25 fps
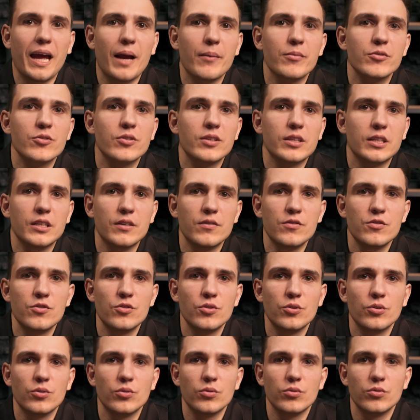Amazon gives
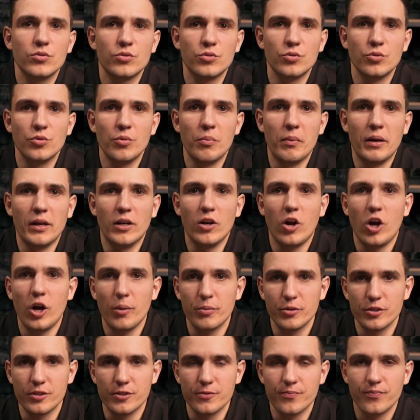you 2 main
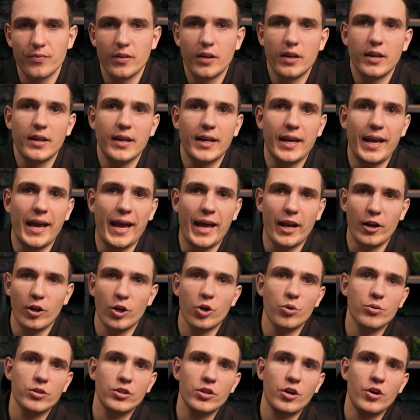options:
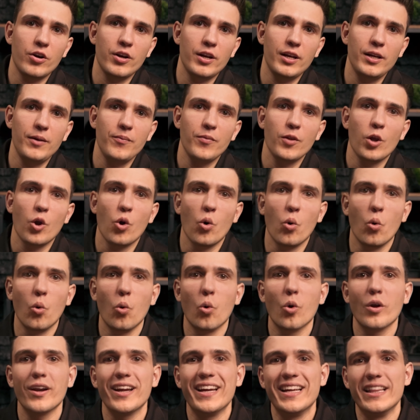category targeting
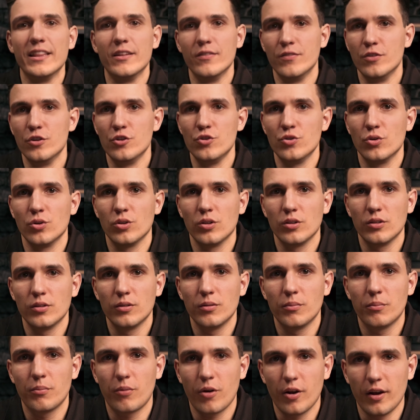or individual
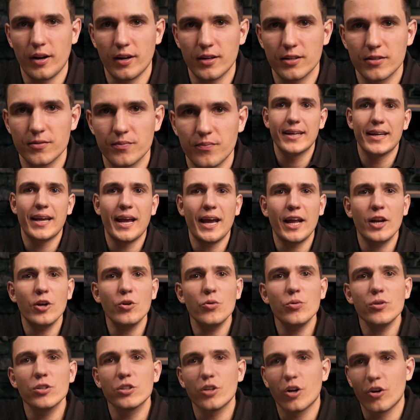products.
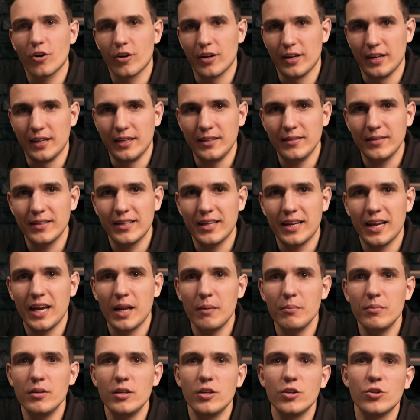Category targeting
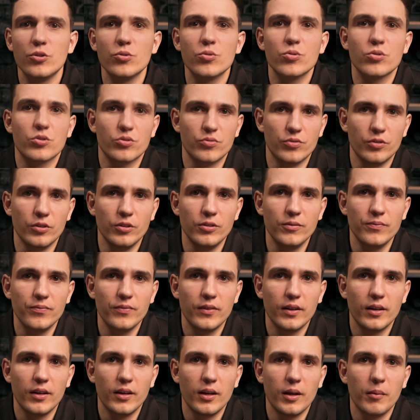can be useful,
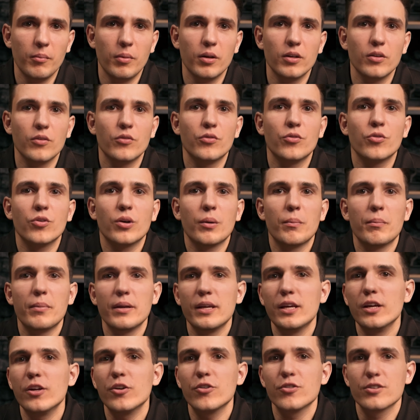but for a
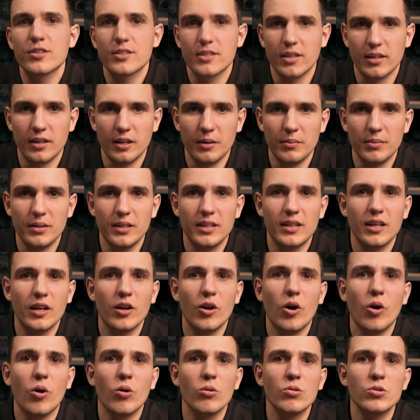beginner setup, it can
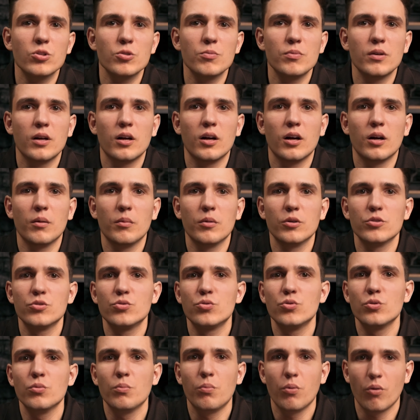also become
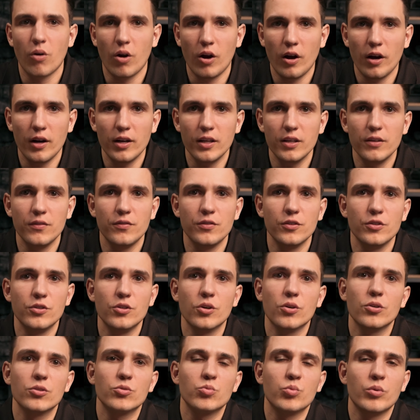too broad if you
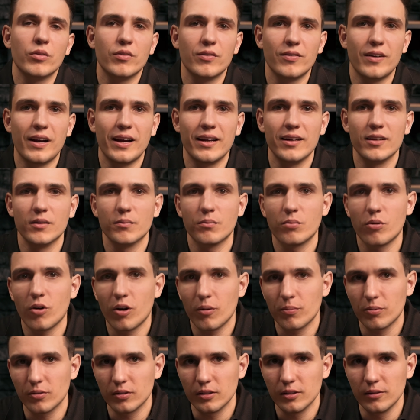don't refine it
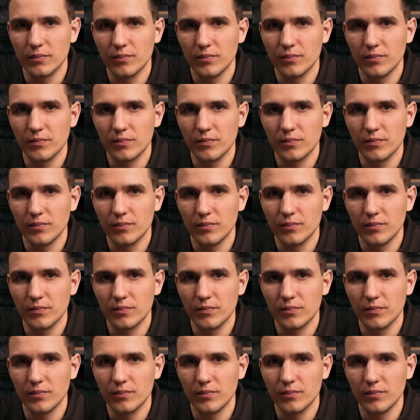properly.